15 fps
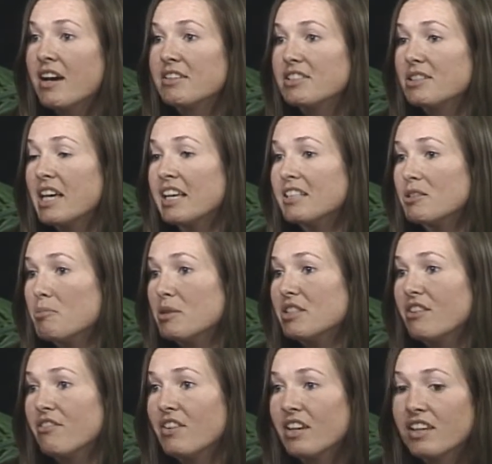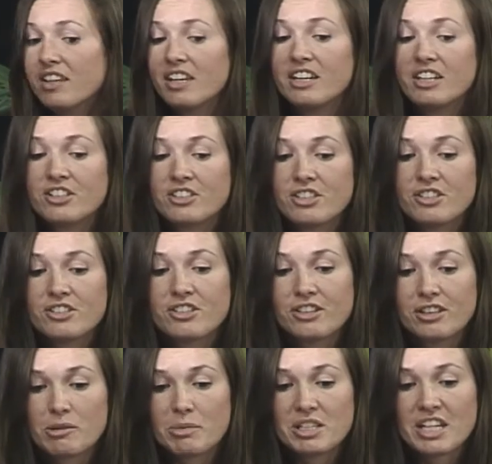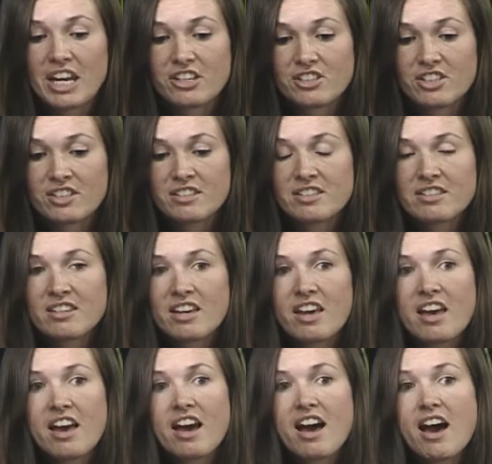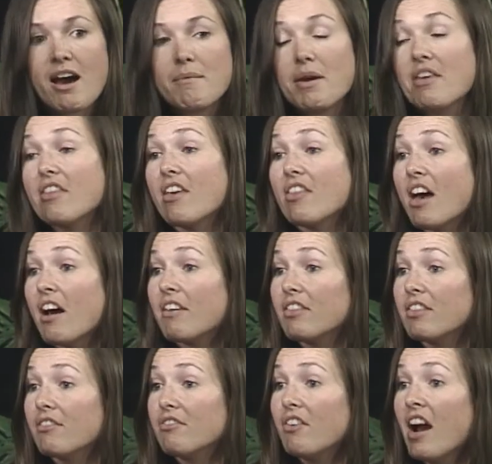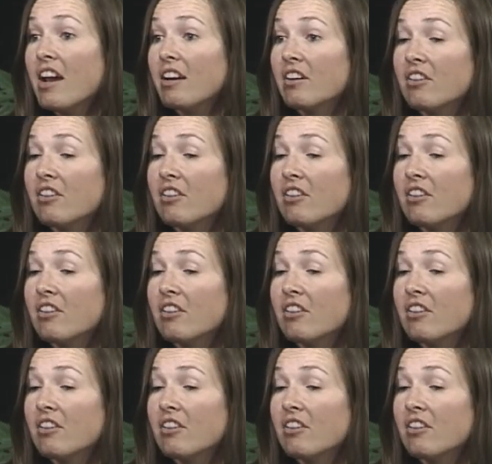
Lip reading: site-specific conditions or limitations. And then the final,